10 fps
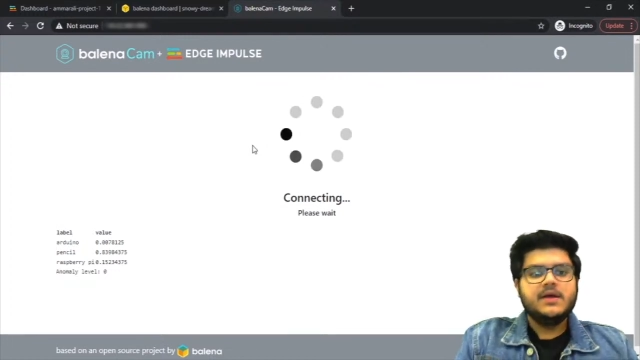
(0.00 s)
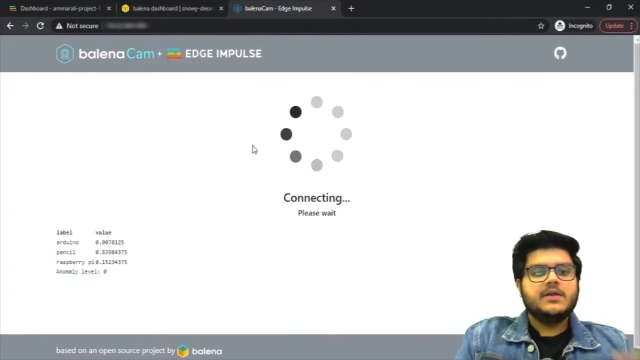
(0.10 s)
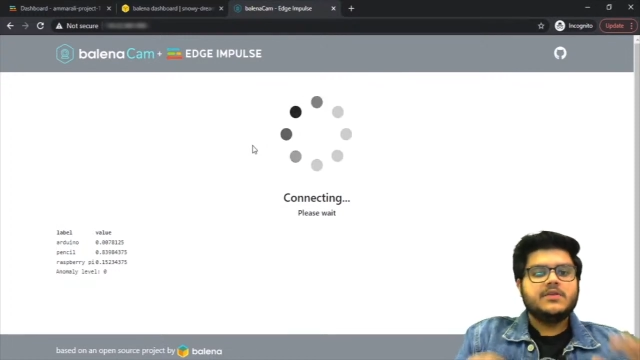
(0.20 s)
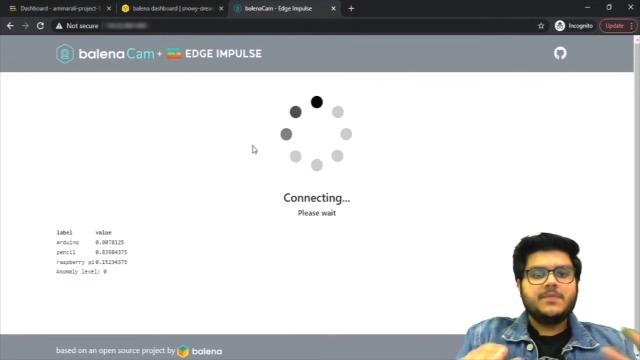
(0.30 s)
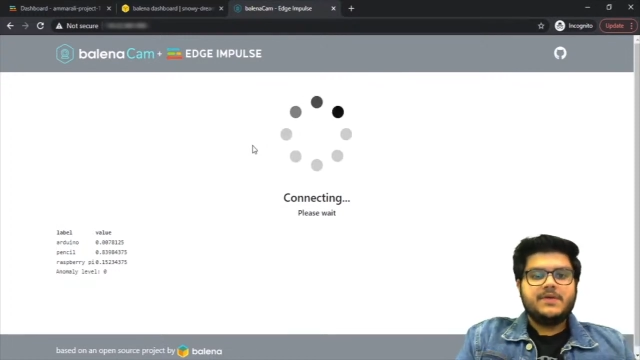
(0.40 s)

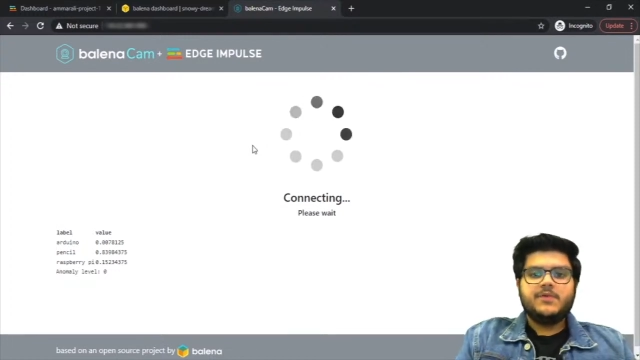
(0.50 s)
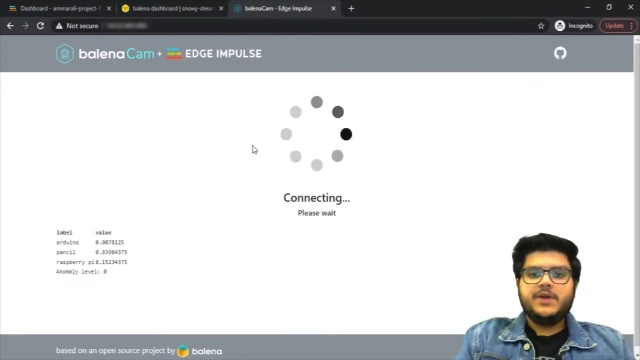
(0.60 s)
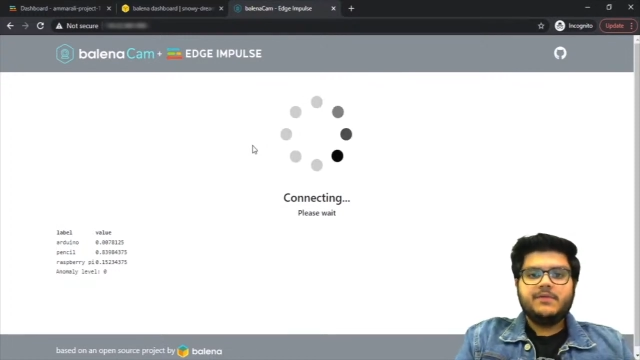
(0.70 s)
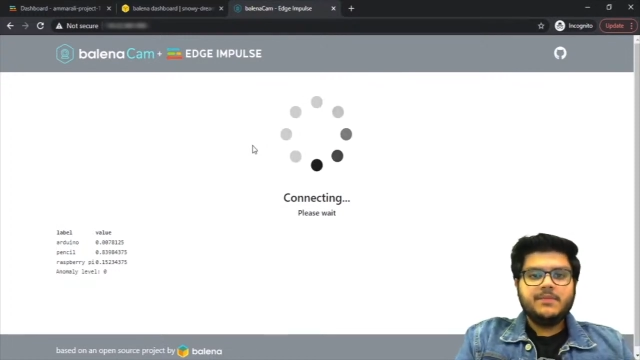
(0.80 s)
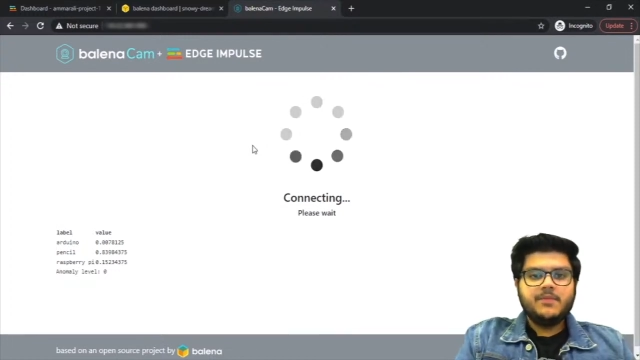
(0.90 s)
So
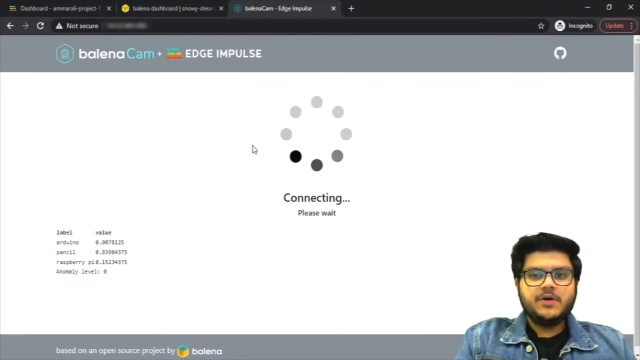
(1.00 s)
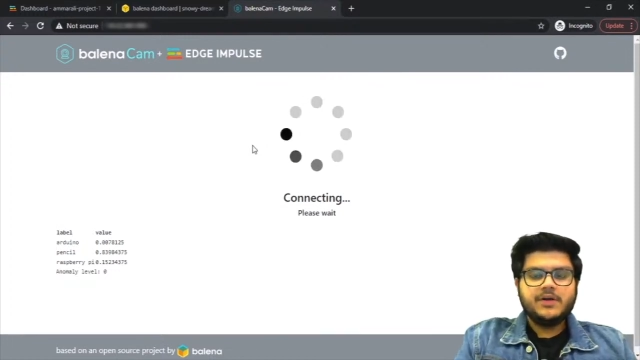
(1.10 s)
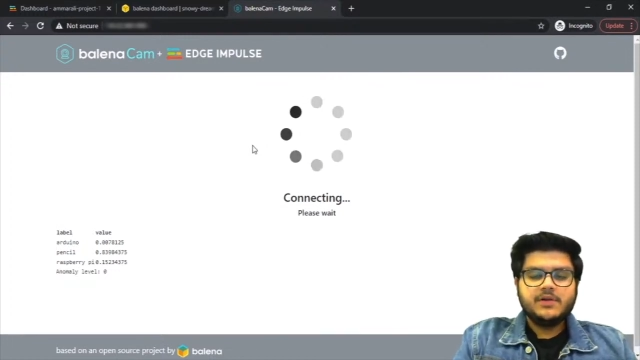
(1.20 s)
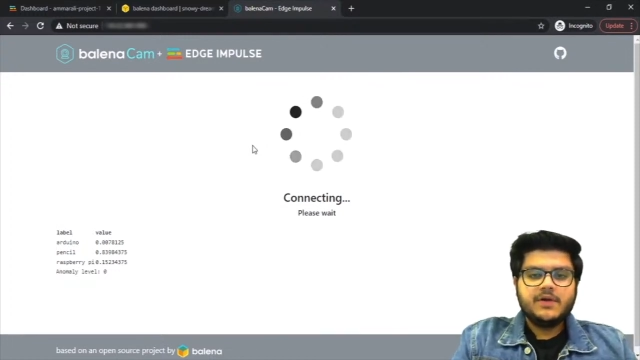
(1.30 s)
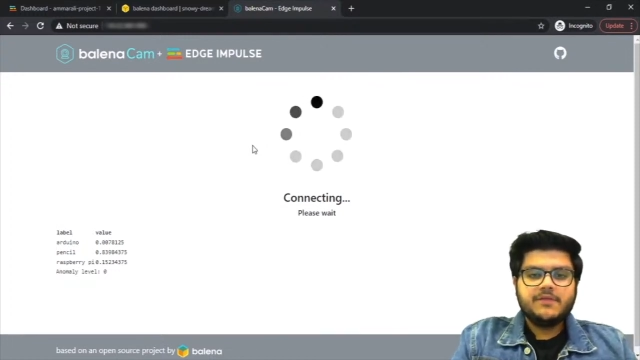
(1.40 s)
whatever
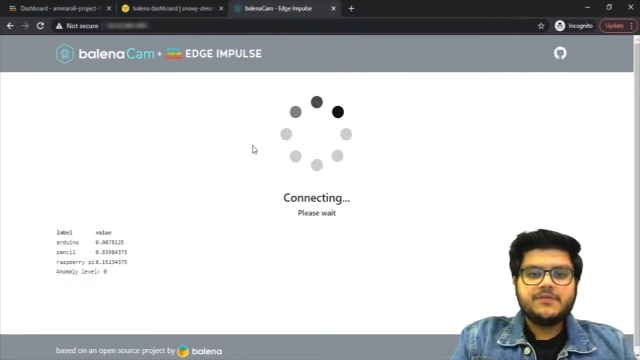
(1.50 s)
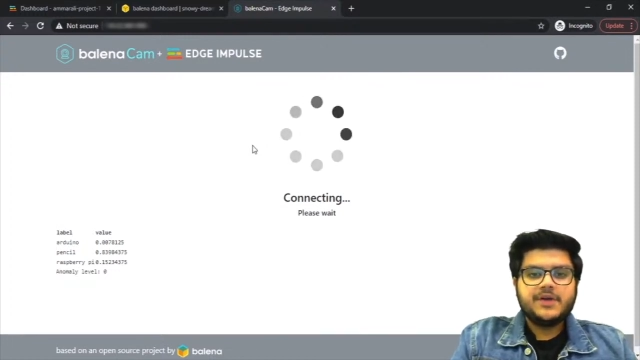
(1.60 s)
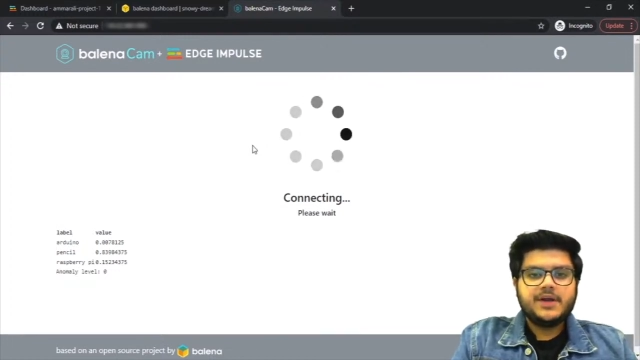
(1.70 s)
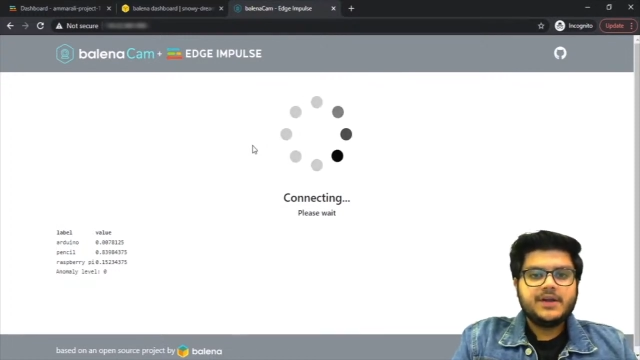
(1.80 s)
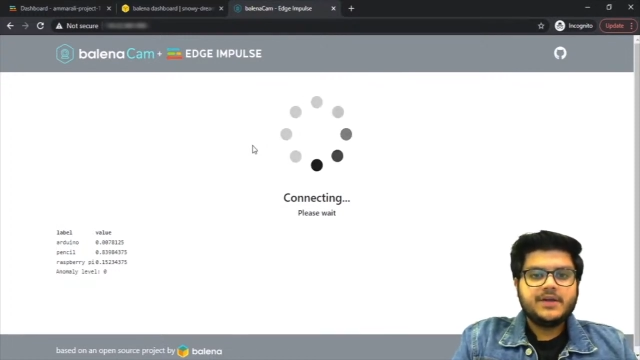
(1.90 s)
model you have
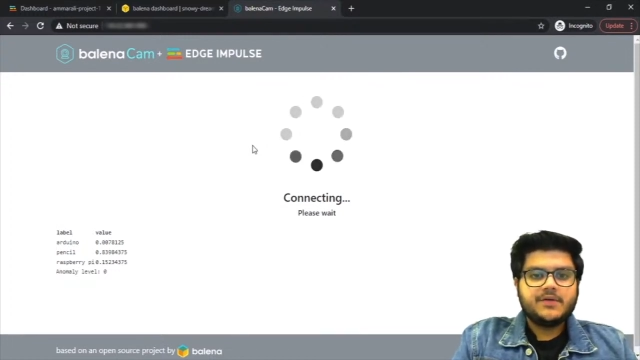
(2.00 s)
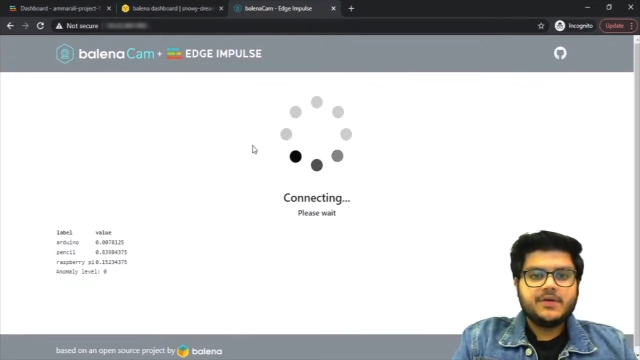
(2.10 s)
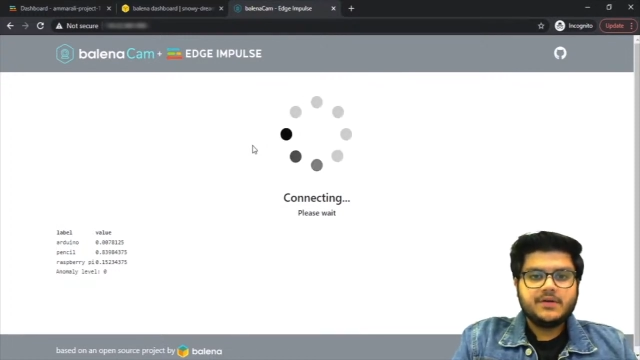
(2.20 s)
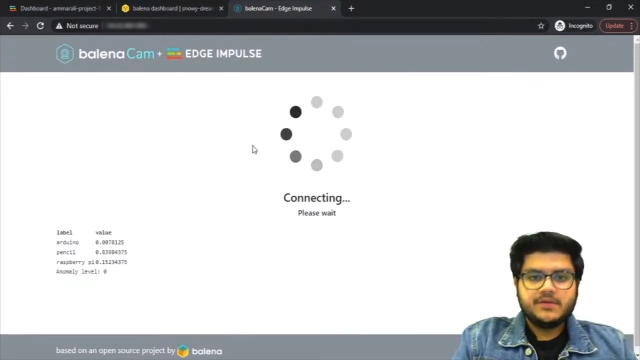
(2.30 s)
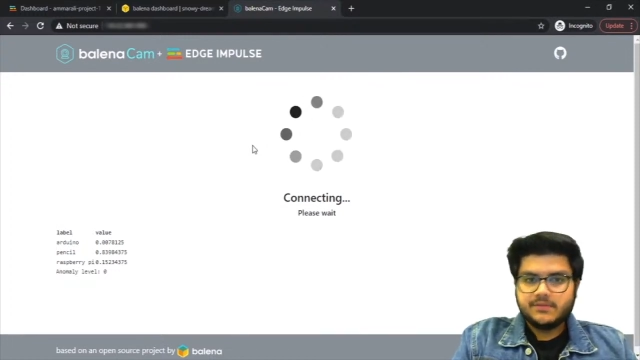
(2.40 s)
trained it
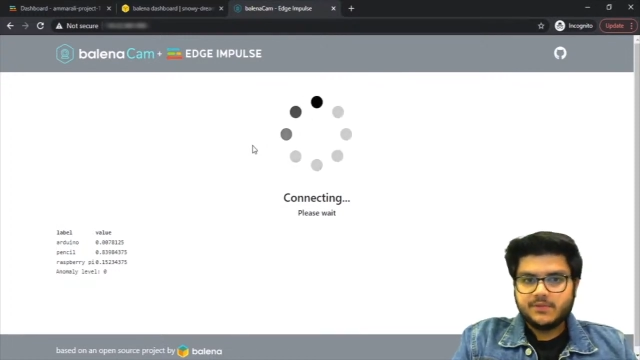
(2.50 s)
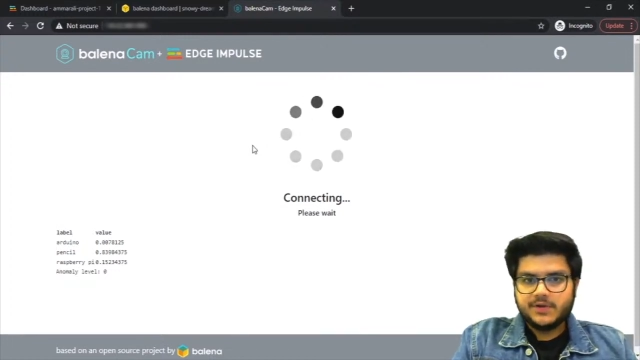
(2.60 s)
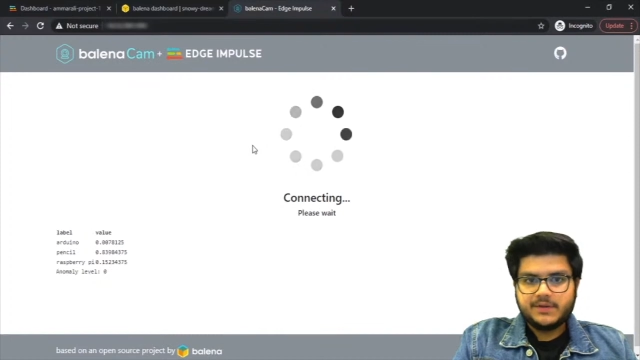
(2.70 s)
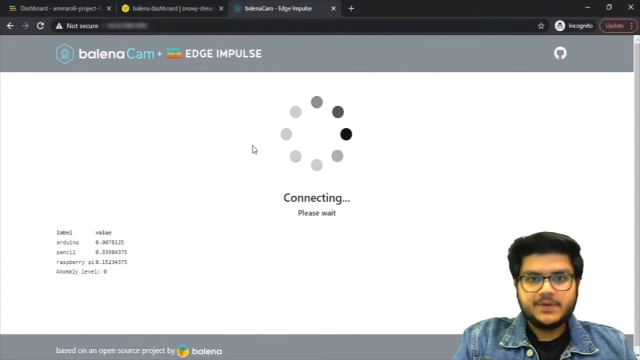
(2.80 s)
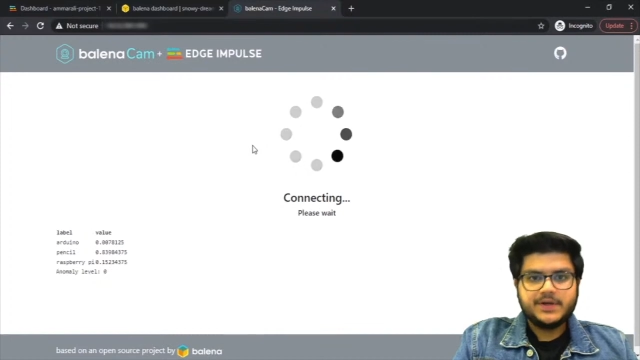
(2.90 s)
on,
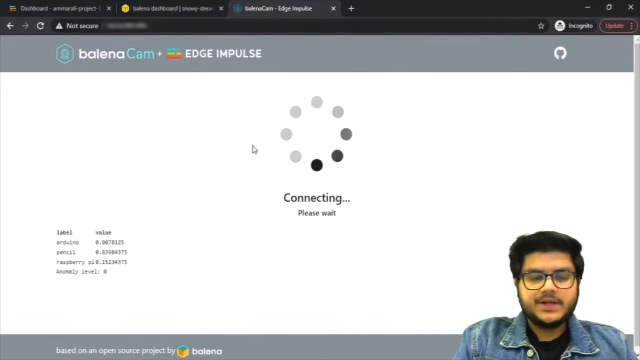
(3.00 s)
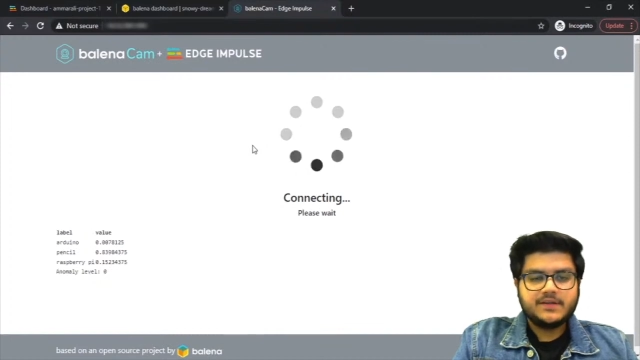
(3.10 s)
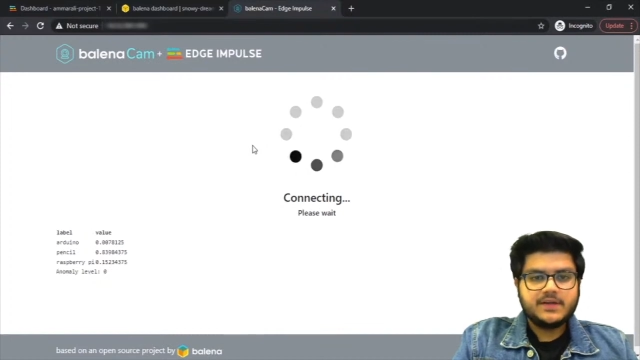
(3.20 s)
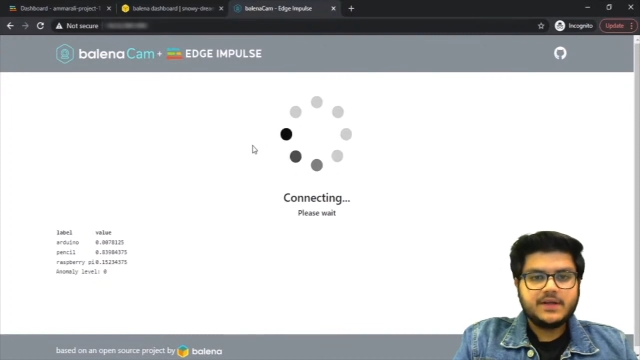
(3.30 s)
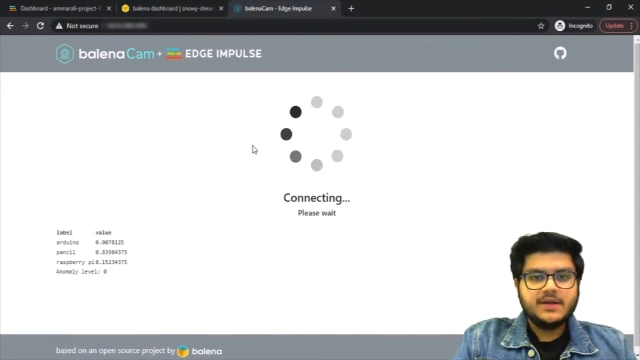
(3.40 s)
whatever
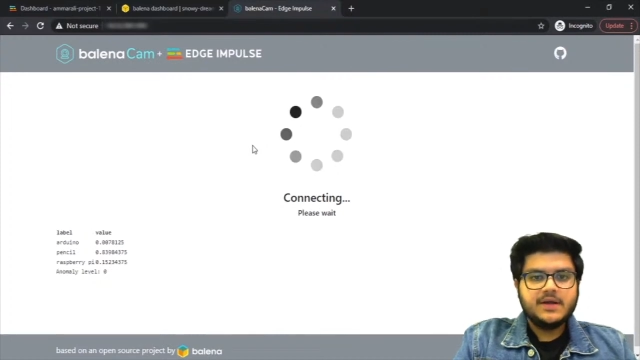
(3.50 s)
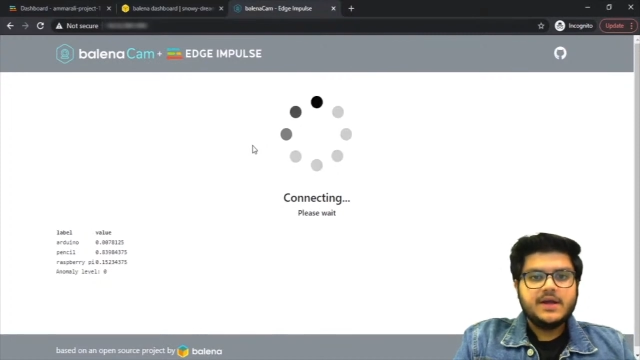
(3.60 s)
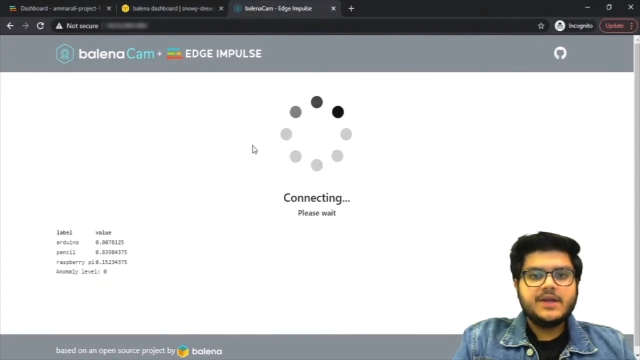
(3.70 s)
data set,